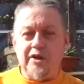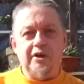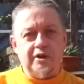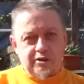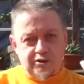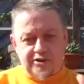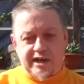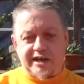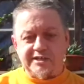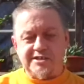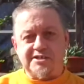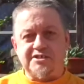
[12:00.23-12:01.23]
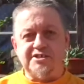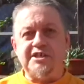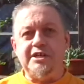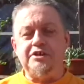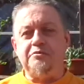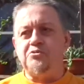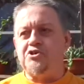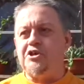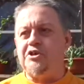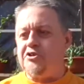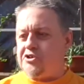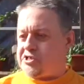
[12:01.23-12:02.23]
that's the Sedum
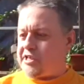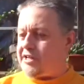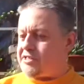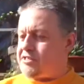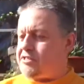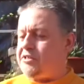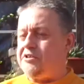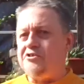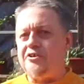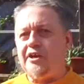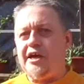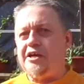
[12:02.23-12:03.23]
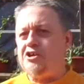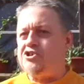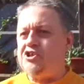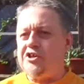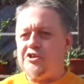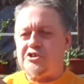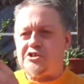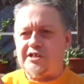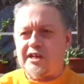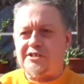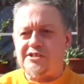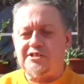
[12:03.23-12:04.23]
genus, that's the Dudleya genus,
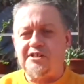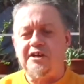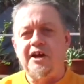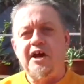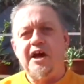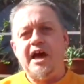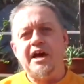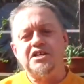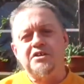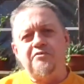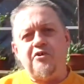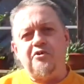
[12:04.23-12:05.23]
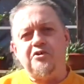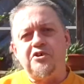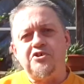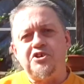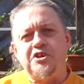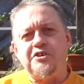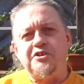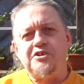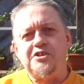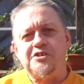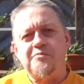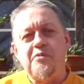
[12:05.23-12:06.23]
that's the Echeveria
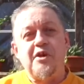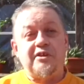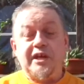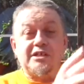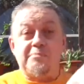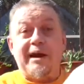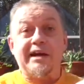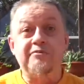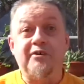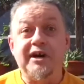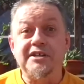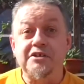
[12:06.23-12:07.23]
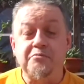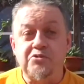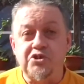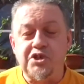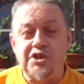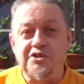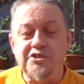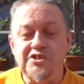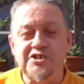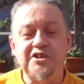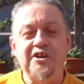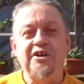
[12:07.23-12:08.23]
genus, that's the Pachyphytum genus,
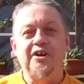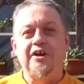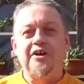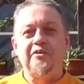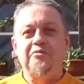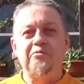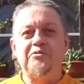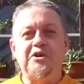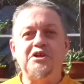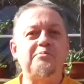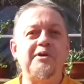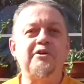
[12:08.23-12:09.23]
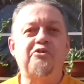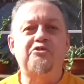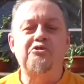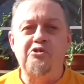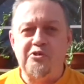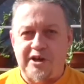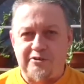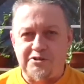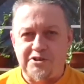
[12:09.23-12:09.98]
is being thrown out,